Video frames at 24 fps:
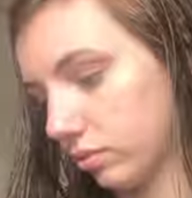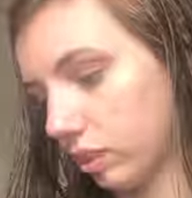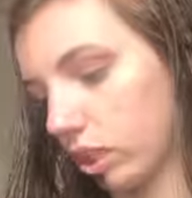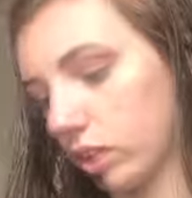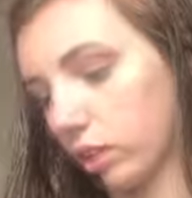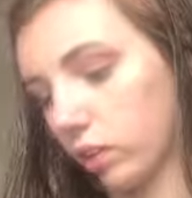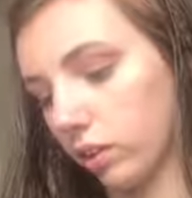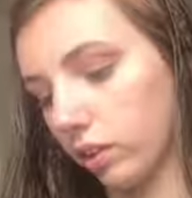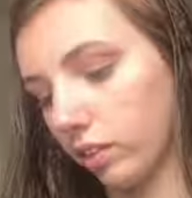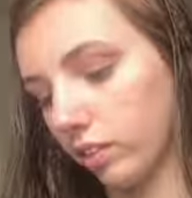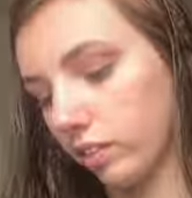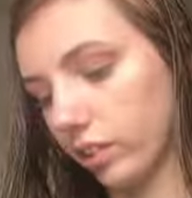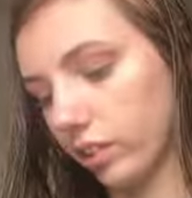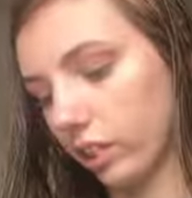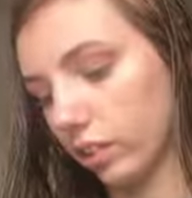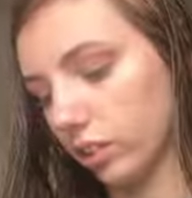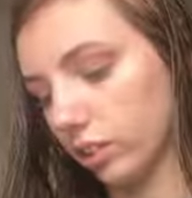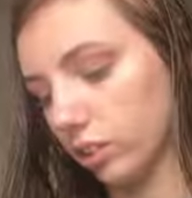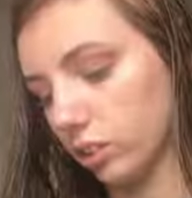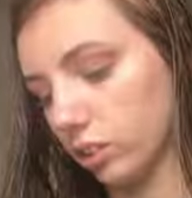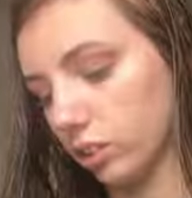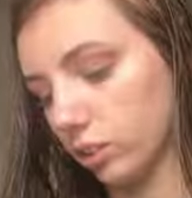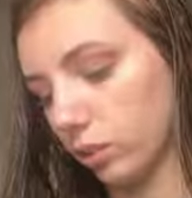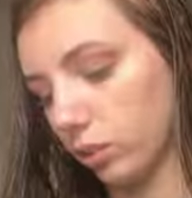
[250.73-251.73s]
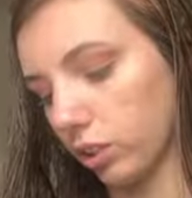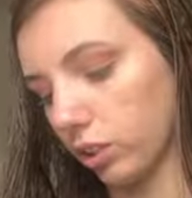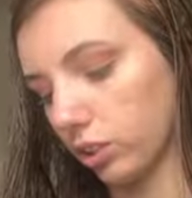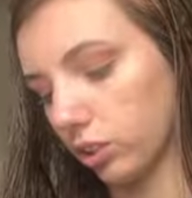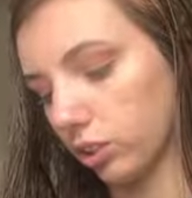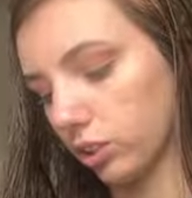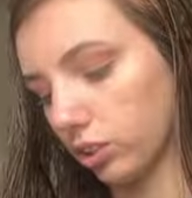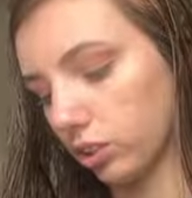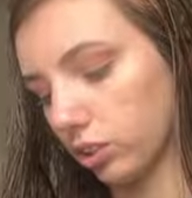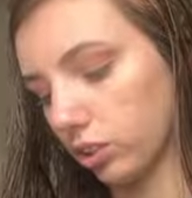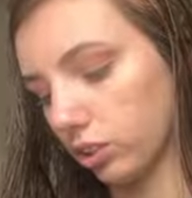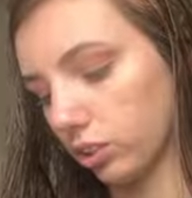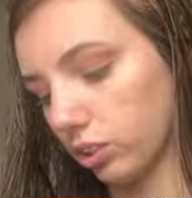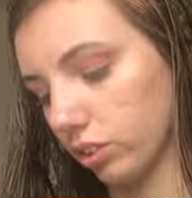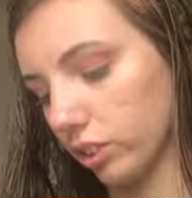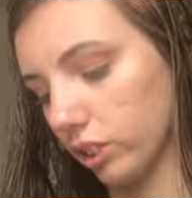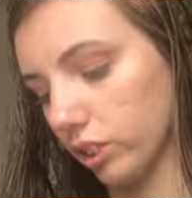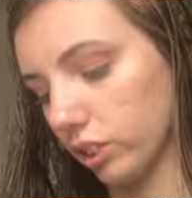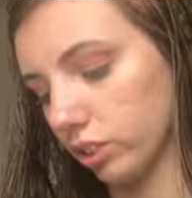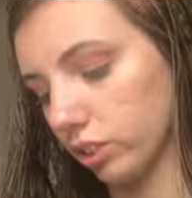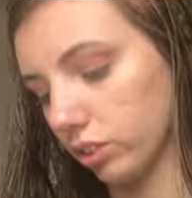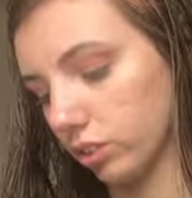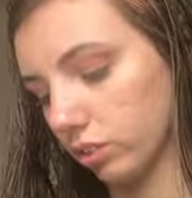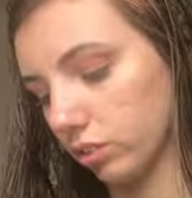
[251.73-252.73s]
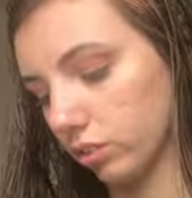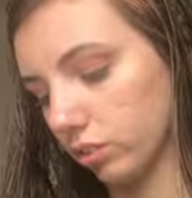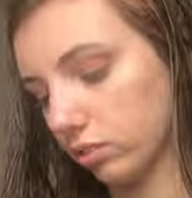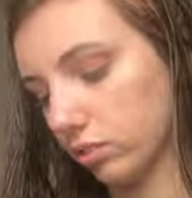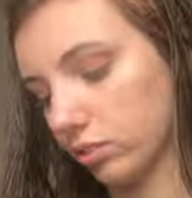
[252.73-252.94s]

Oh, I forgot to swatch Creation.